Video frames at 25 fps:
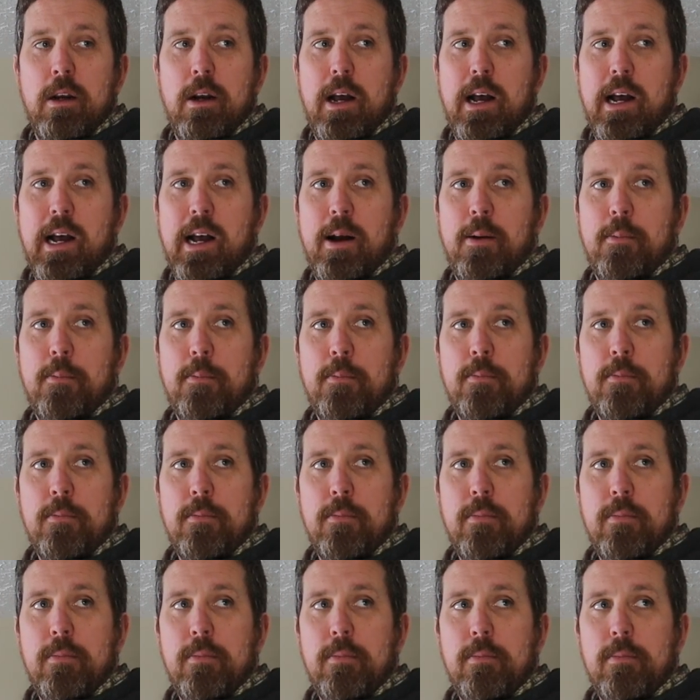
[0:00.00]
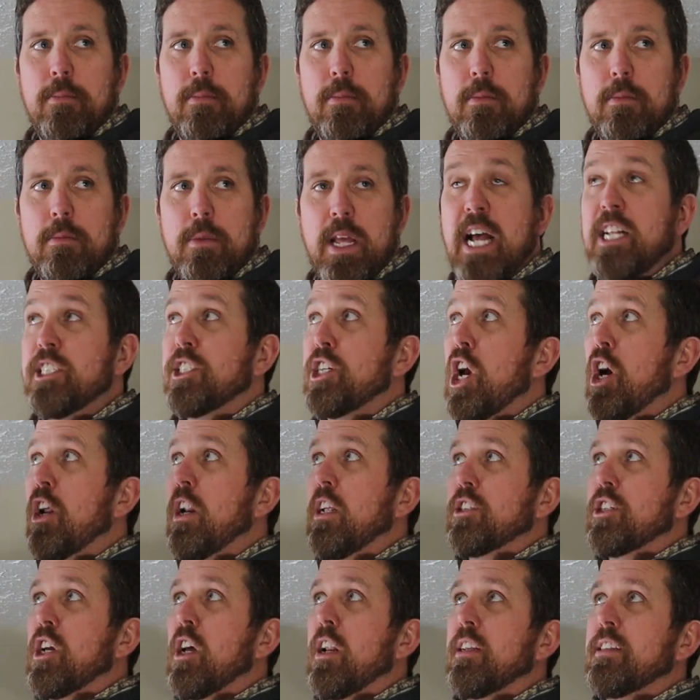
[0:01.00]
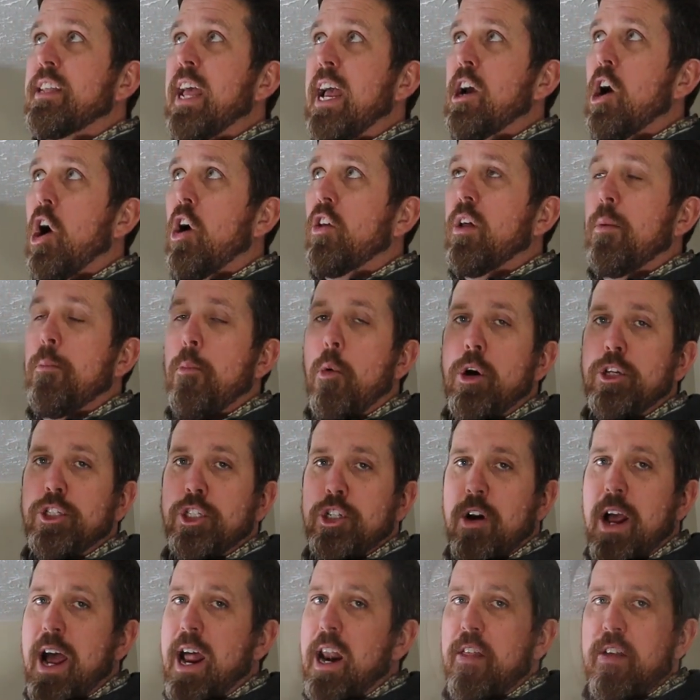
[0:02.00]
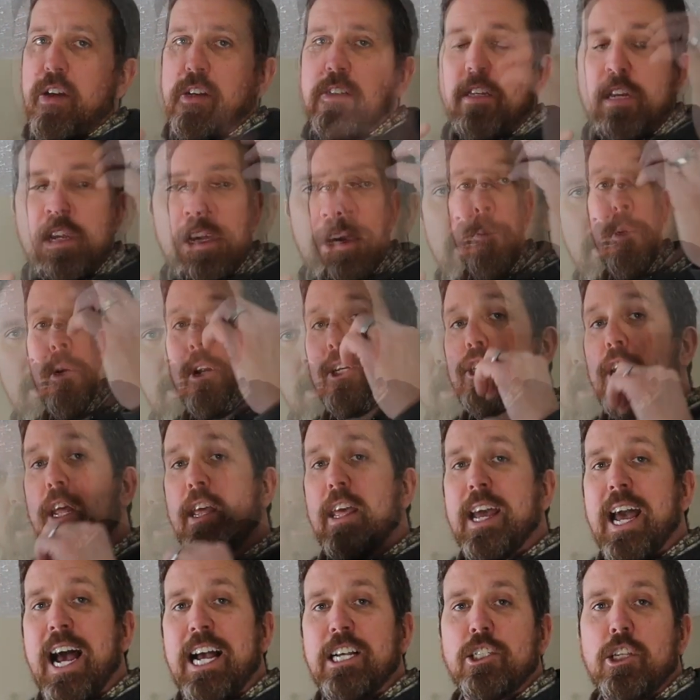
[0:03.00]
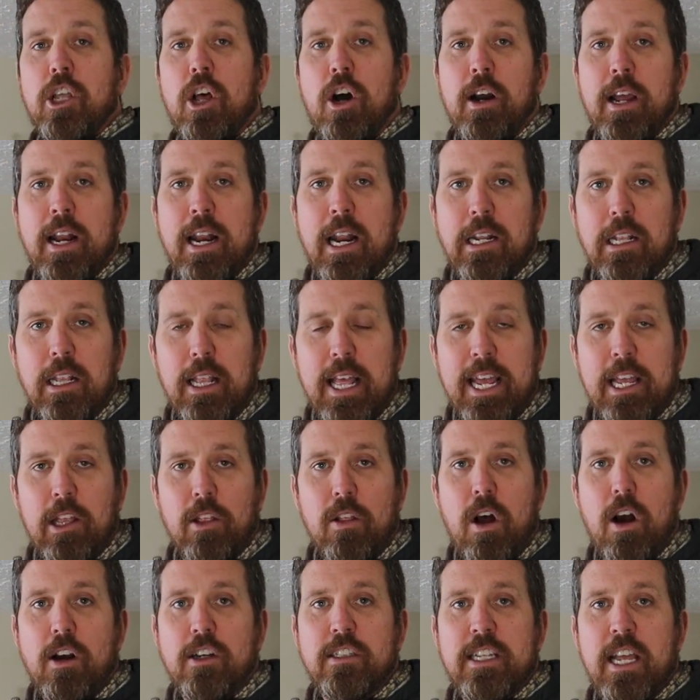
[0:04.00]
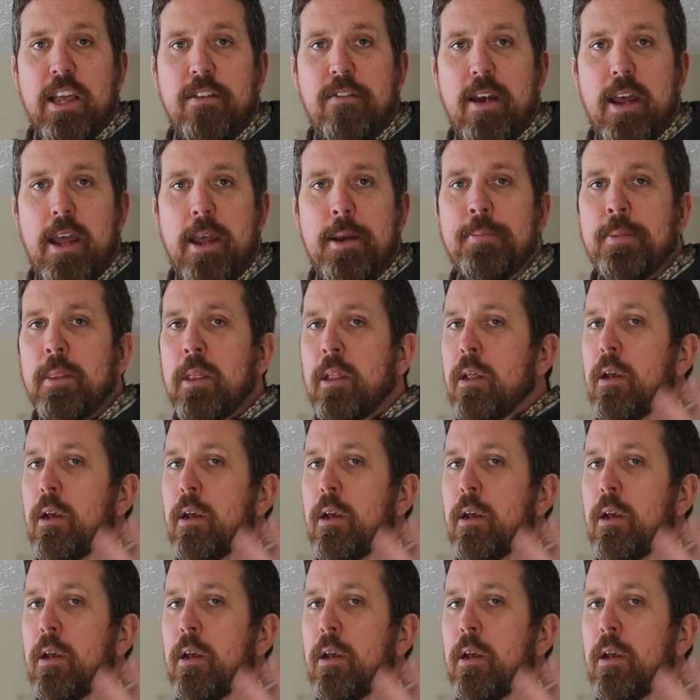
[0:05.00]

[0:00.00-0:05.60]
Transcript: That's good. It's going to take all the moisture out of this. Appreciate you guys logging into Lincoln Logs TV.